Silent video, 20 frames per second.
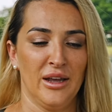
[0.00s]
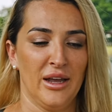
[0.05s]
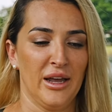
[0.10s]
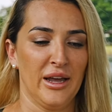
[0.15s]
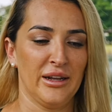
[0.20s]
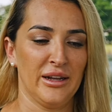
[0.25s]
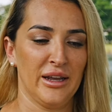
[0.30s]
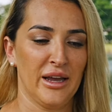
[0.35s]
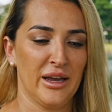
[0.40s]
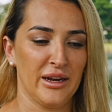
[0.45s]

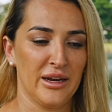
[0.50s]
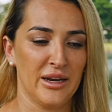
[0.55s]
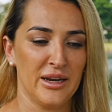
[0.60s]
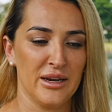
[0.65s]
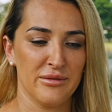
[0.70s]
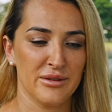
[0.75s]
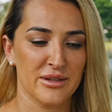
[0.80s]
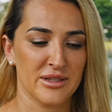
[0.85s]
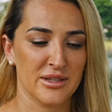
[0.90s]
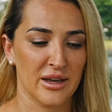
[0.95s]
And then
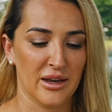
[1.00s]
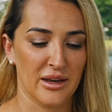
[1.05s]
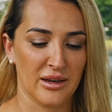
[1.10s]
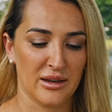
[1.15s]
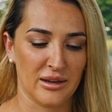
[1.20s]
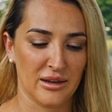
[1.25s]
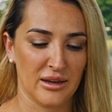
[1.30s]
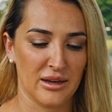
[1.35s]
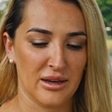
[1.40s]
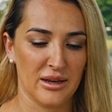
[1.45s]
he was like,
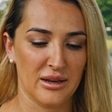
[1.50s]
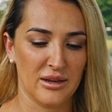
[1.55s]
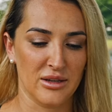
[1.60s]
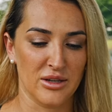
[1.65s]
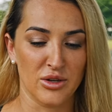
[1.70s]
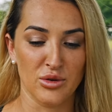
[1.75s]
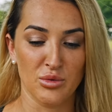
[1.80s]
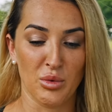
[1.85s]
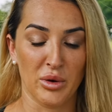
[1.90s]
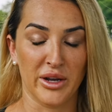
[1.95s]

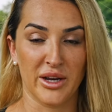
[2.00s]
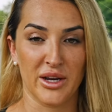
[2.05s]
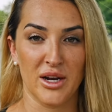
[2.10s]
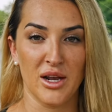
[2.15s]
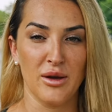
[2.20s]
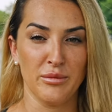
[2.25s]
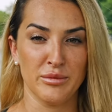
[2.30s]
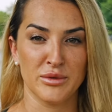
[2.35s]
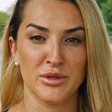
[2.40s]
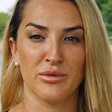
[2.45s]
do you want to get
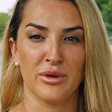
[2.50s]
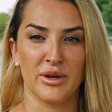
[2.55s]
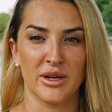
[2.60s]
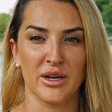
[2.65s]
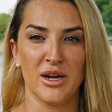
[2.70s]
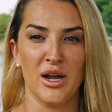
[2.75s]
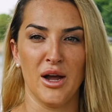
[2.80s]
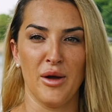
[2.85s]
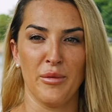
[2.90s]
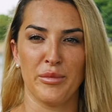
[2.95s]
up? Do you want
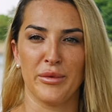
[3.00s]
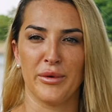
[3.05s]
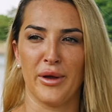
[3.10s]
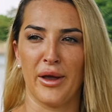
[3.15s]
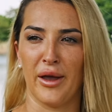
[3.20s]
to get up?